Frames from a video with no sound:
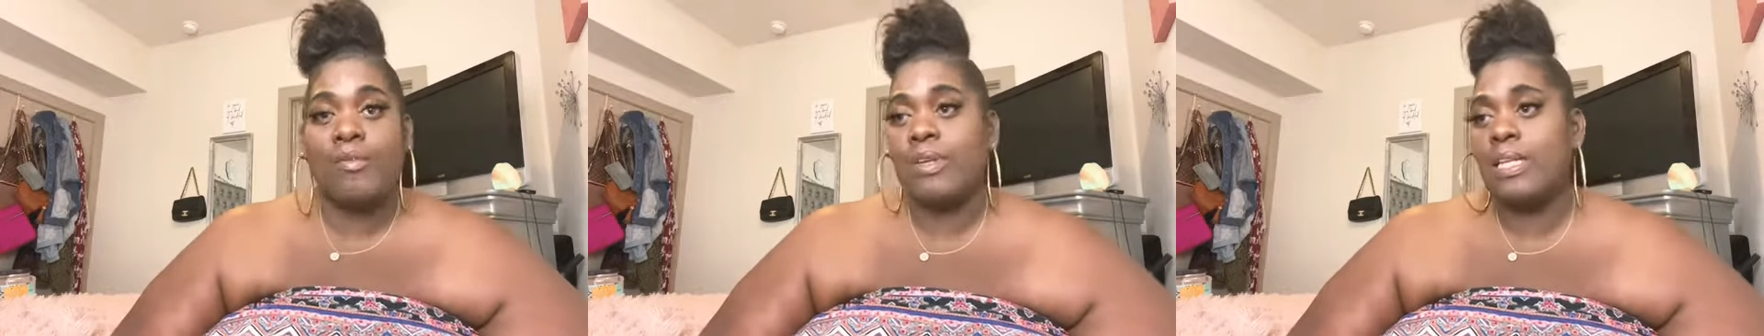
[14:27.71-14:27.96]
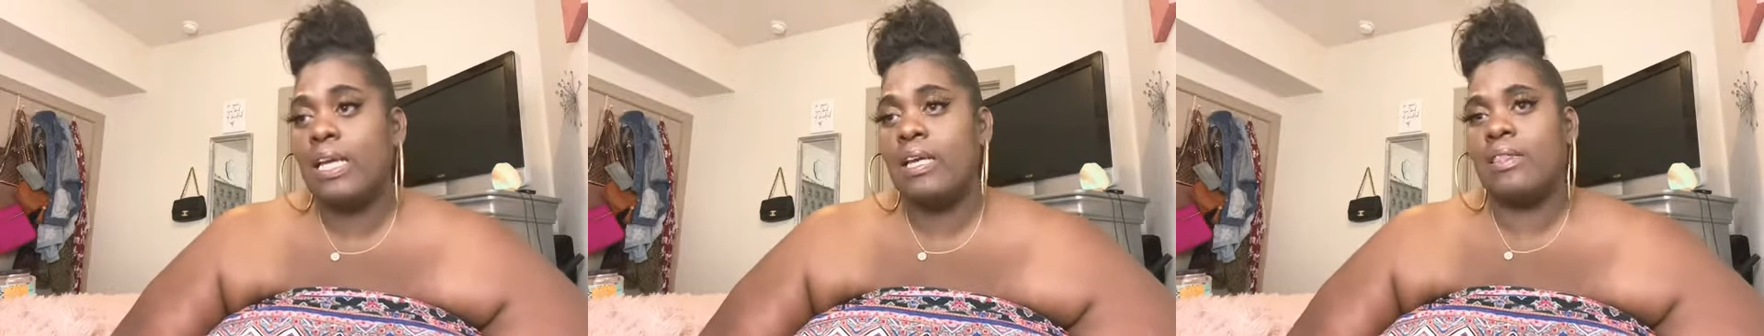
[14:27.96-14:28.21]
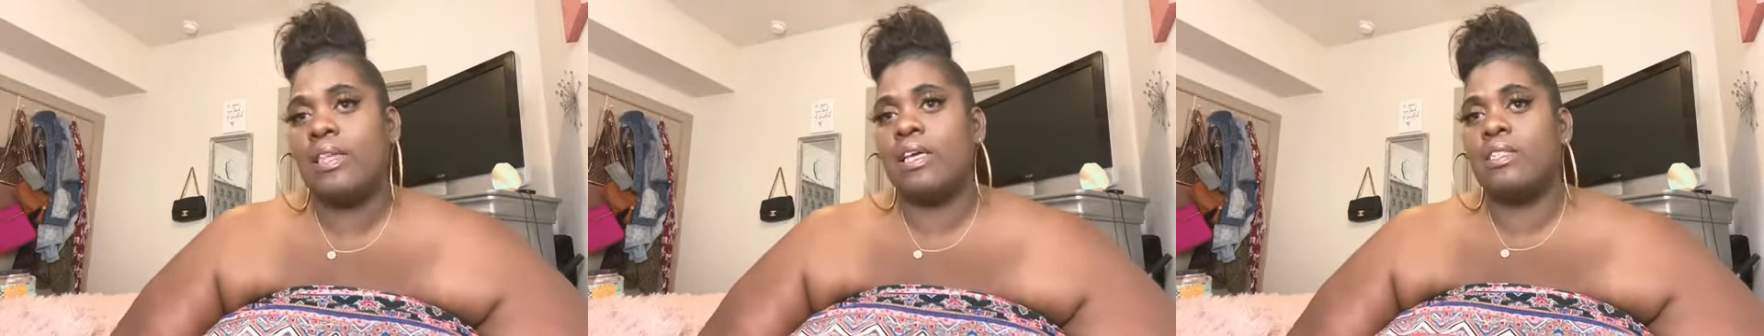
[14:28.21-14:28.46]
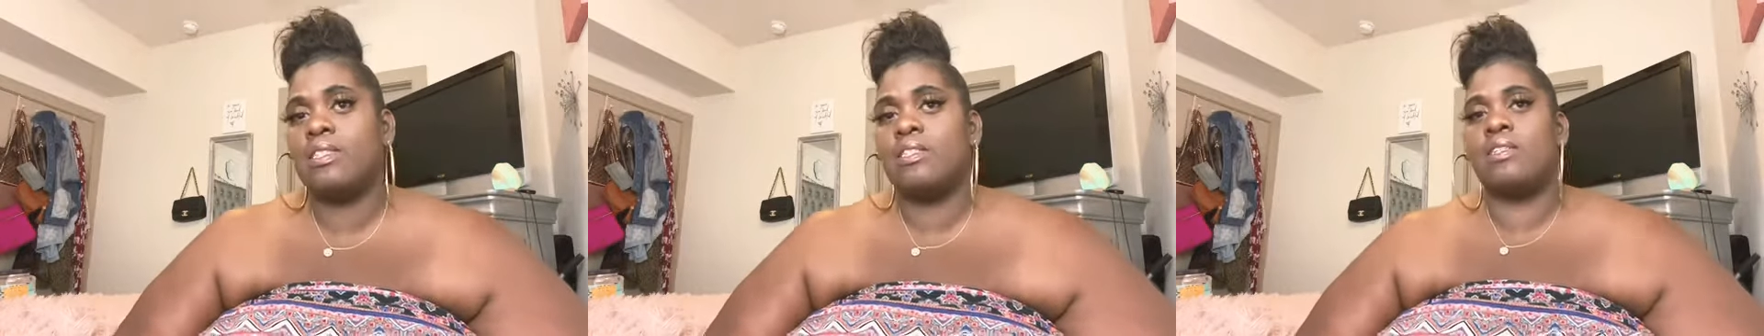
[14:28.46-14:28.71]
we need
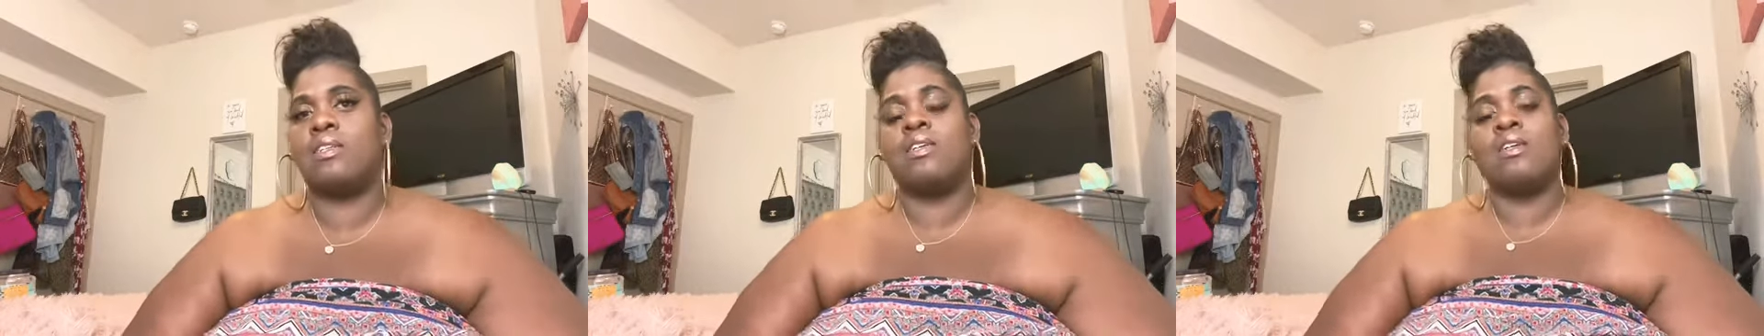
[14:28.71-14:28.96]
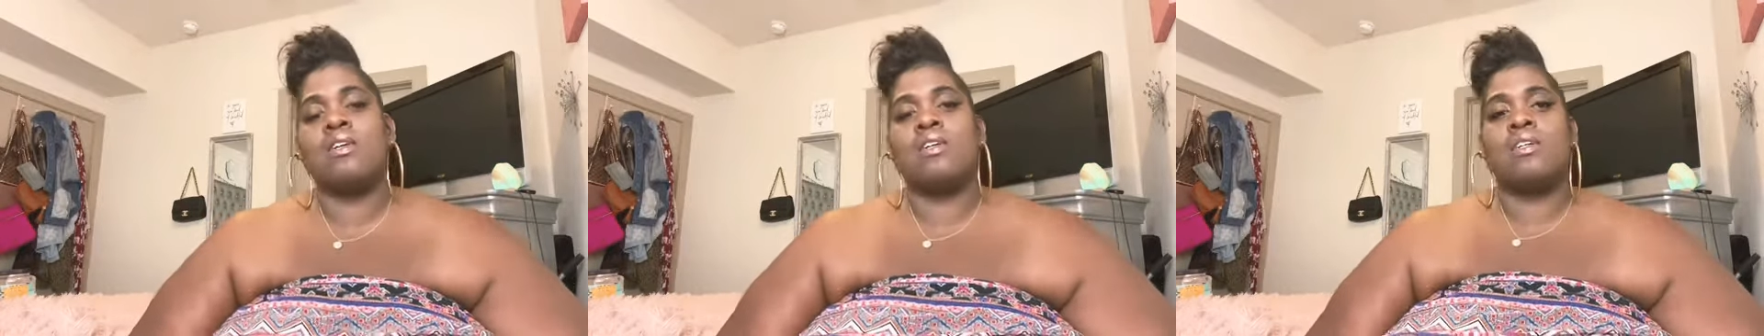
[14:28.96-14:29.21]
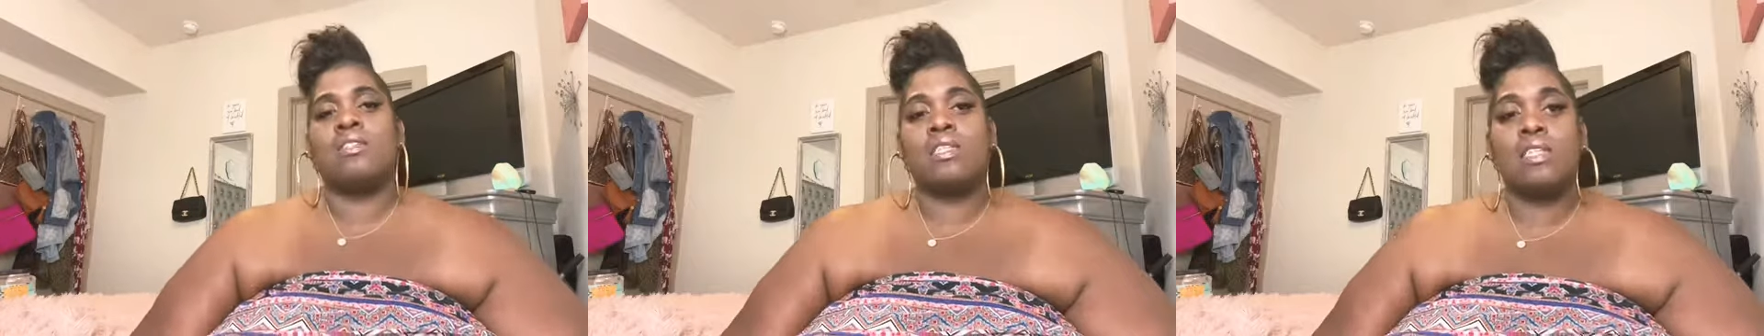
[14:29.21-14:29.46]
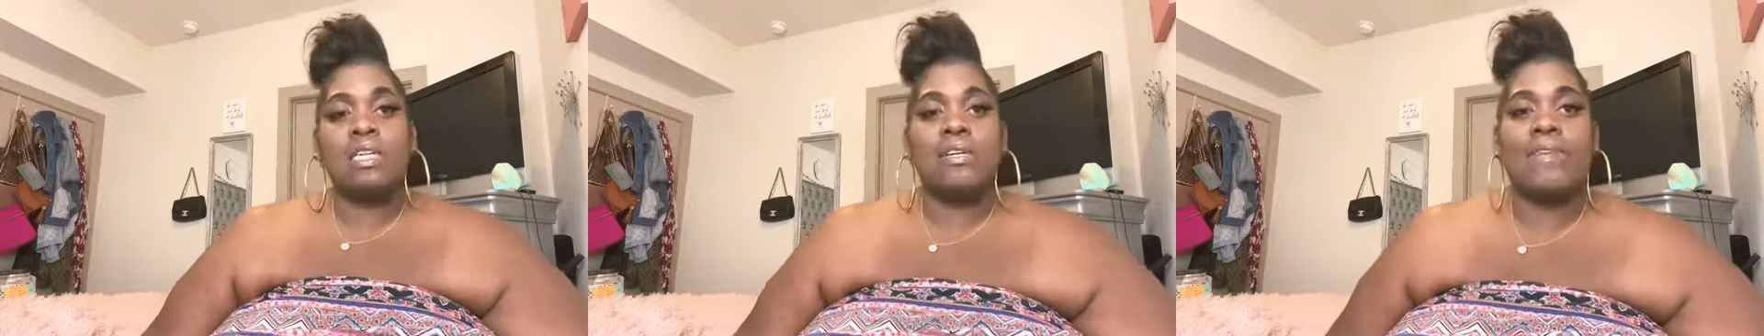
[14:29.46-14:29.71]
that to
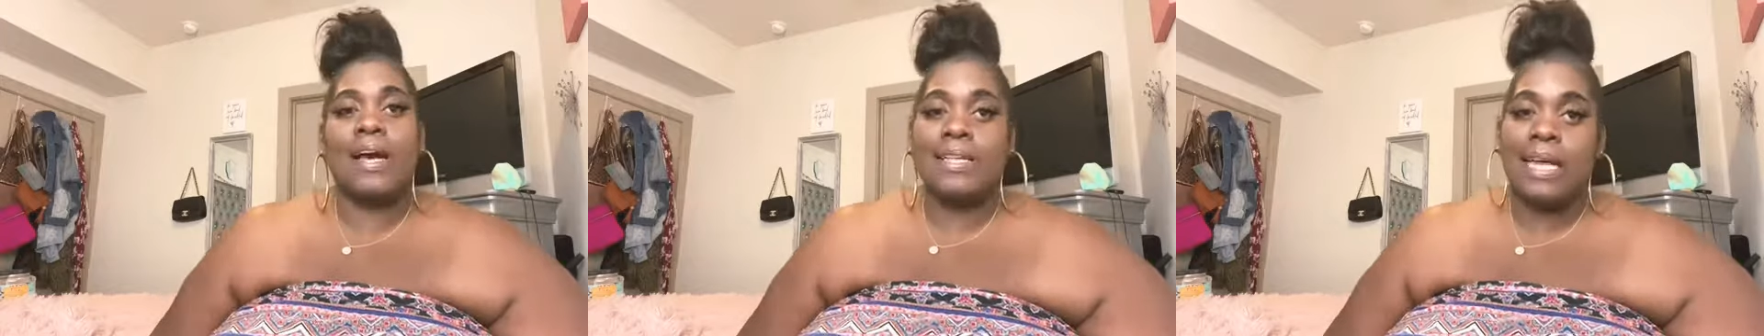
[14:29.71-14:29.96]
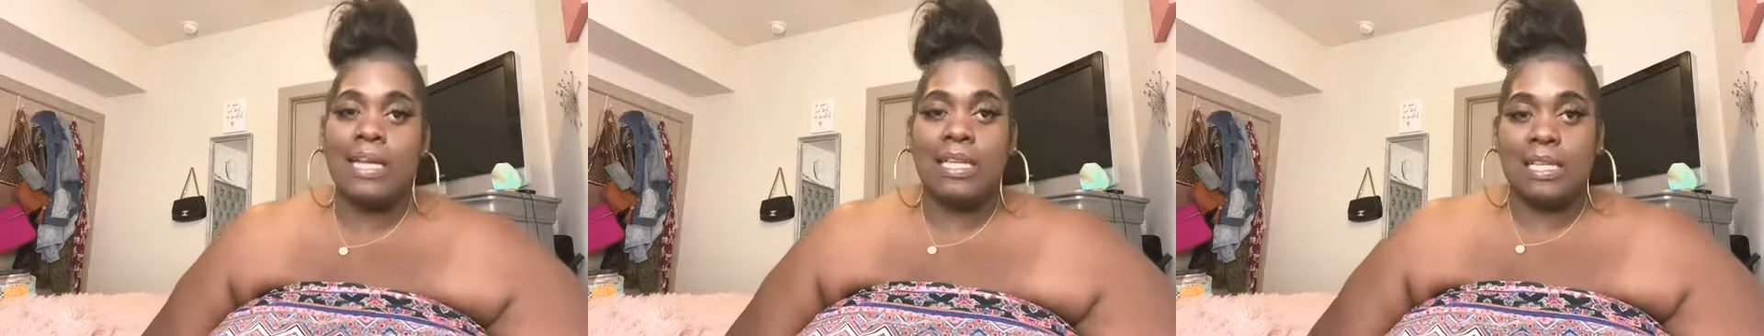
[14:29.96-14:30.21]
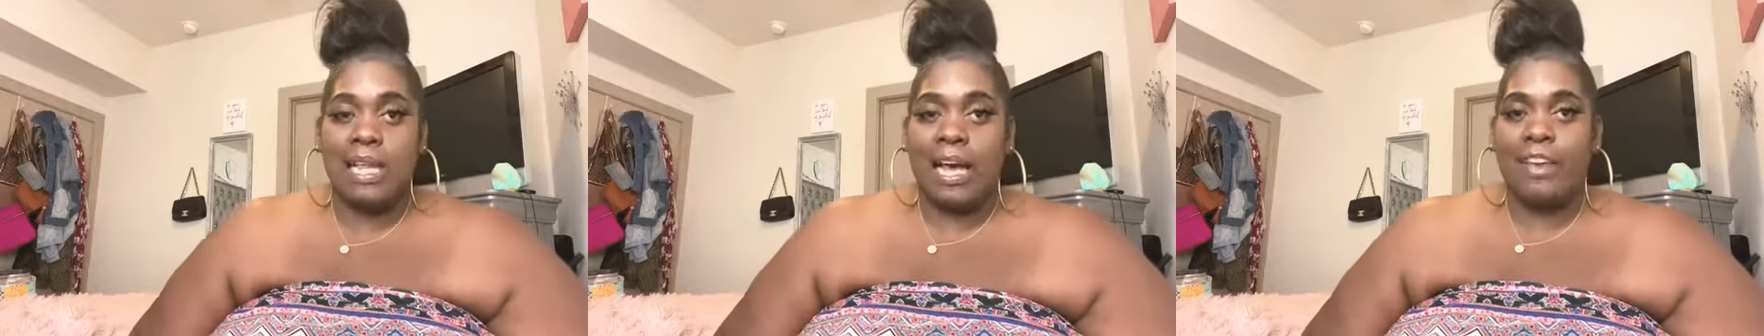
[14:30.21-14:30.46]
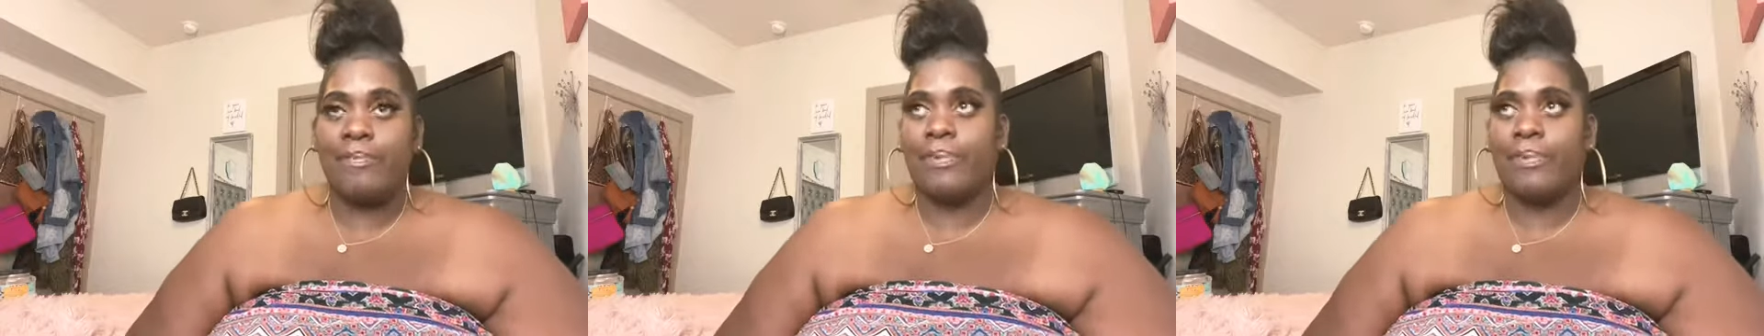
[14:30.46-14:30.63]
live our daily life.